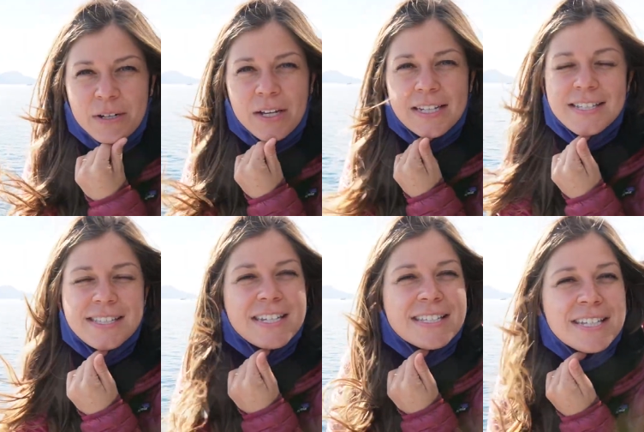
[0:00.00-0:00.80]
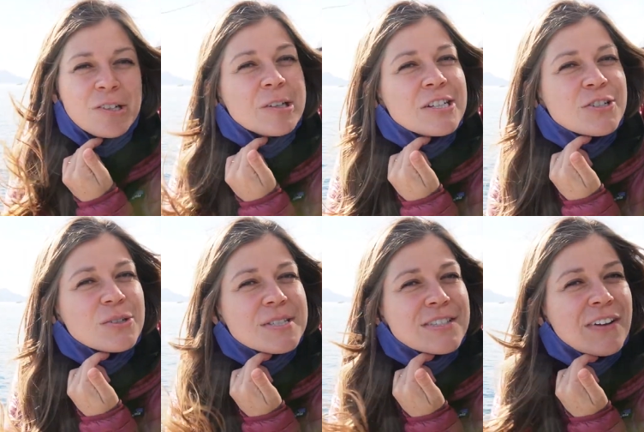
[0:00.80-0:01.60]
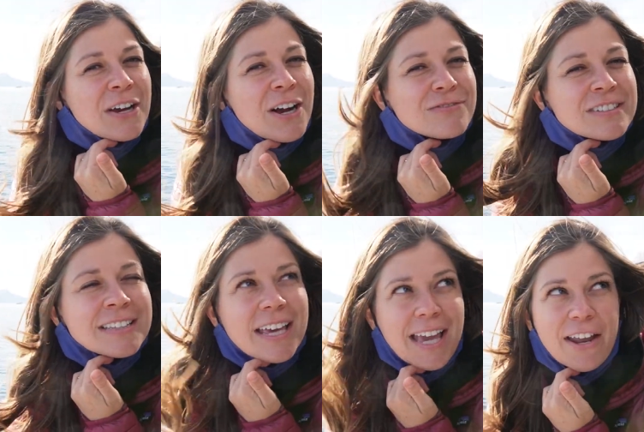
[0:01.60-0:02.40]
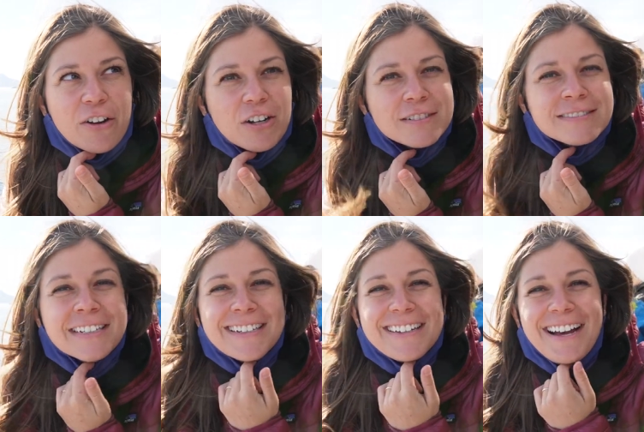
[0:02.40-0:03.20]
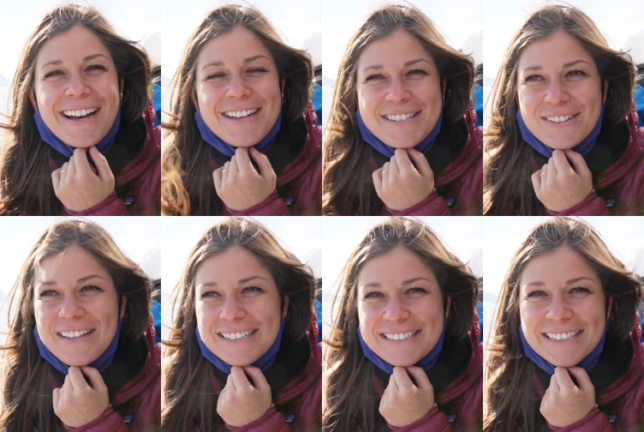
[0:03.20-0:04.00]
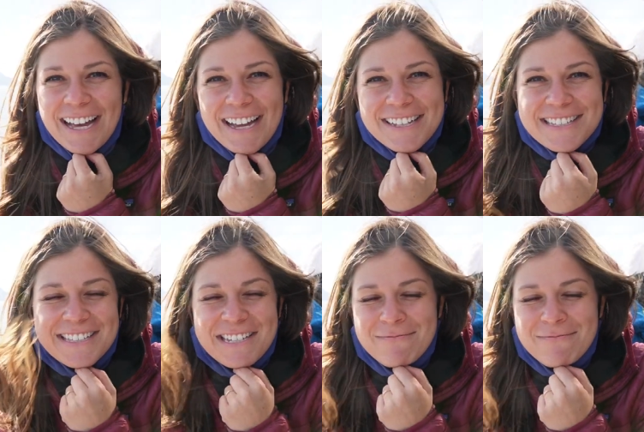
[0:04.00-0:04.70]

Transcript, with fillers: we don't get to see sea creatures very often, like at all. Uh, so like sea lions and